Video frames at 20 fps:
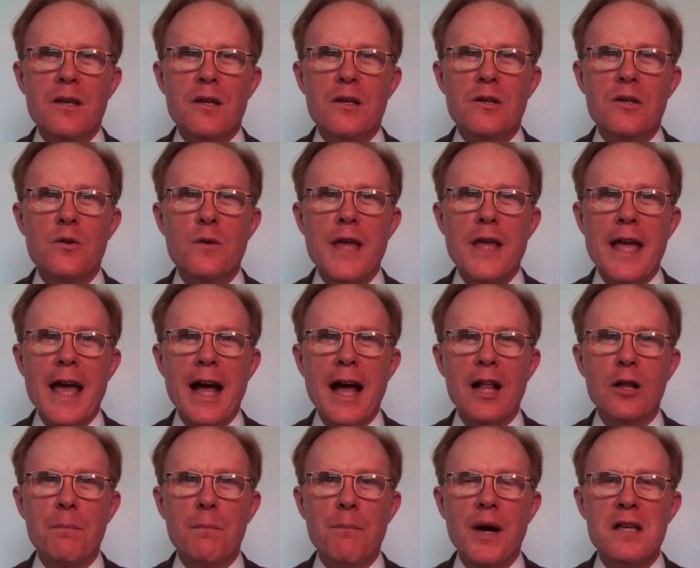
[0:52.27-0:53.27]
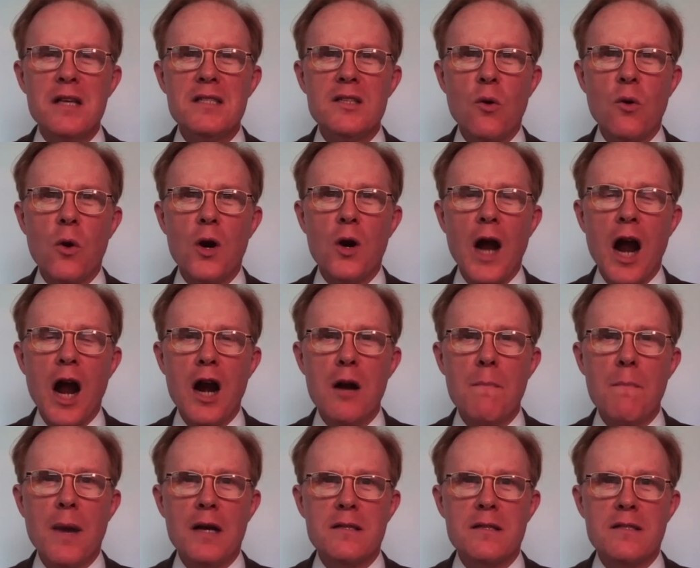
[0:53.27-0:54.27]
Do they help us or harm
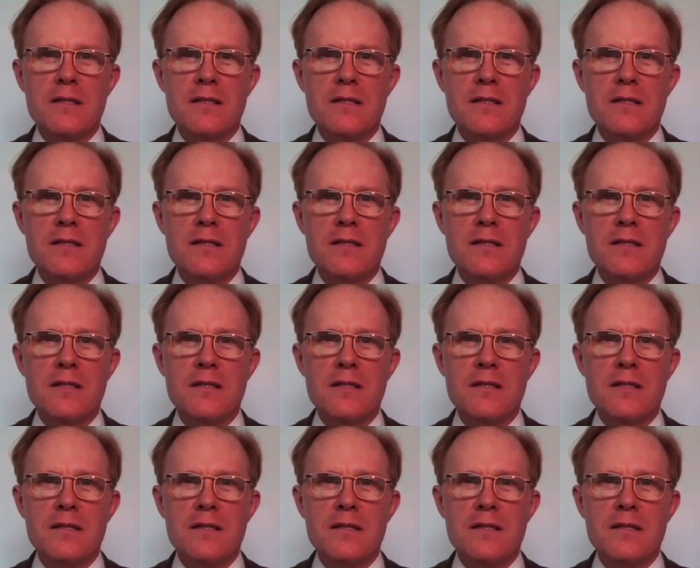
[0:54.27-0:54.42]
us?